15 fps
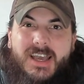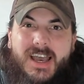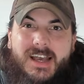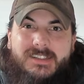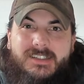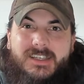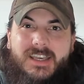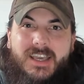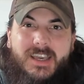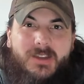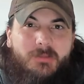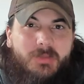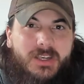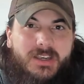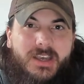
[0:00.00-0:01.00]
as it
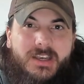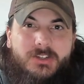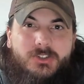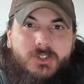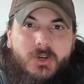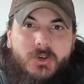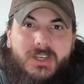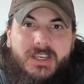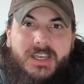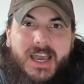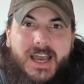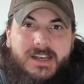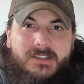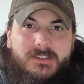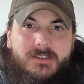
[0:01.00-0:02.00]
can be a choking
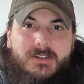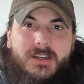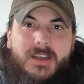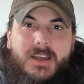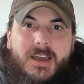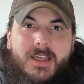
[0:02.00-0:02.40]
hazard.